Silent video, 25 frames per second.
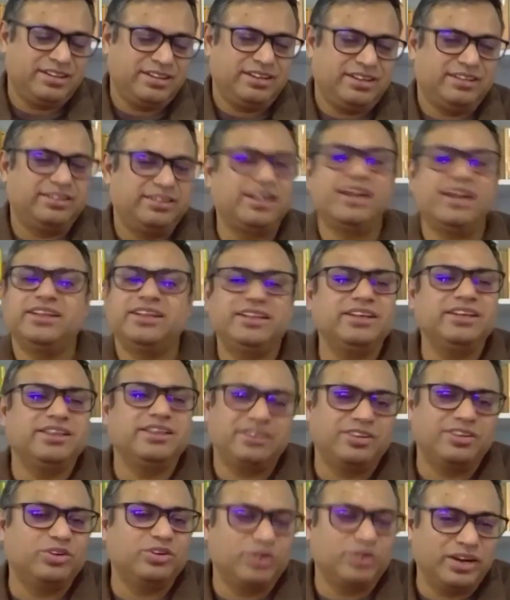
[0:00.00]
then I think
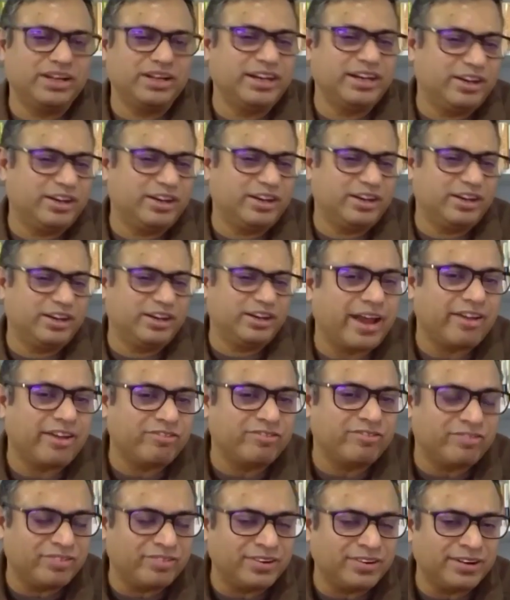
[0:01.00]
you really don't have
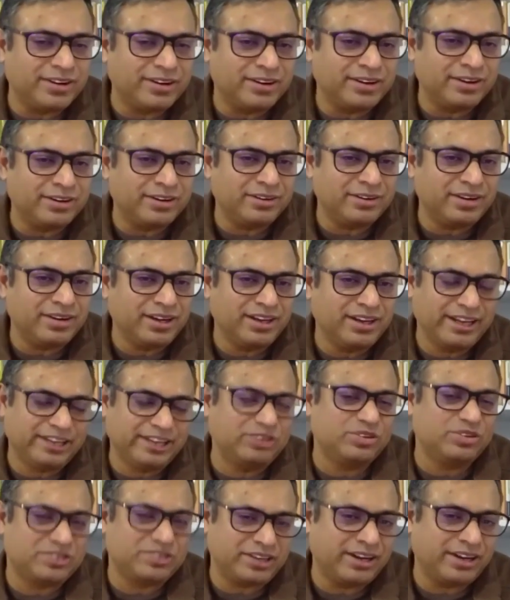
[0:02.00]
uh, a leg
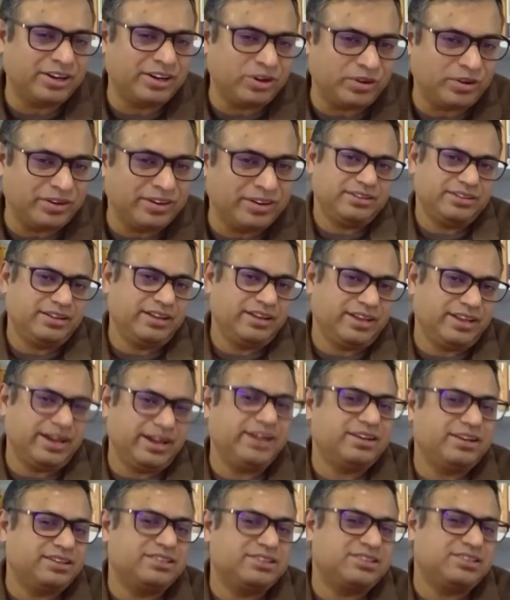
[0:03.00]
to stand on.
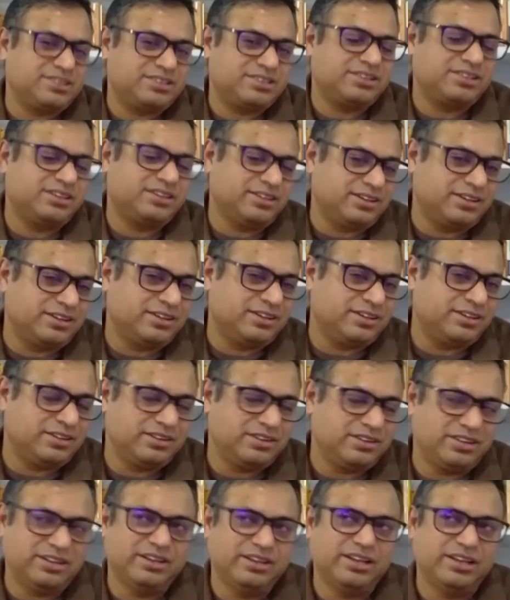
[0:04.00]
Greatest uh,
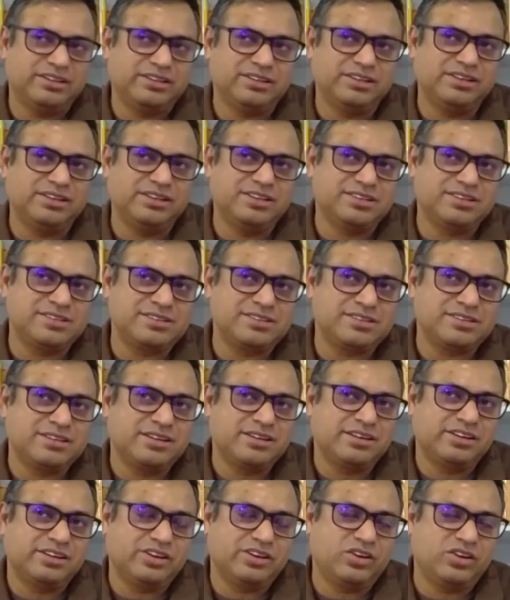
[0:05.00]
lesson is,
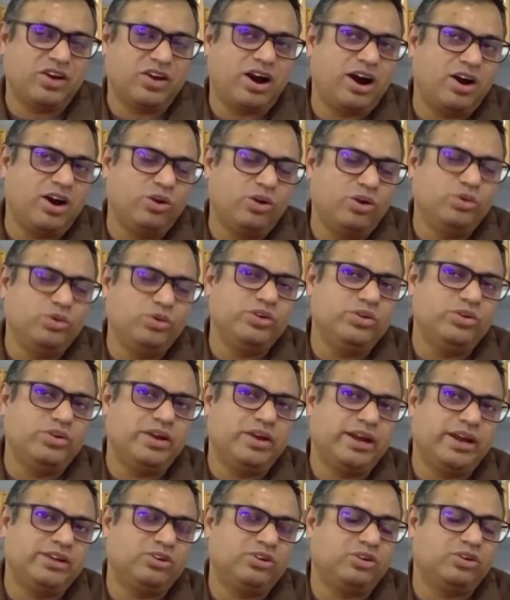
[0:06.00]
you know, how do you
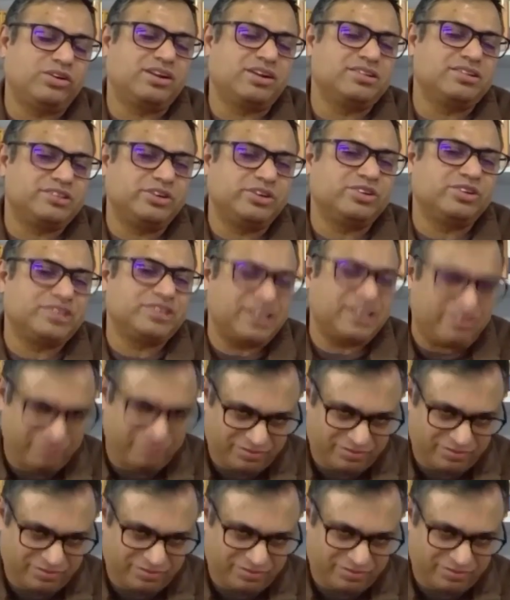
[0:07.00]
get to trust yourself?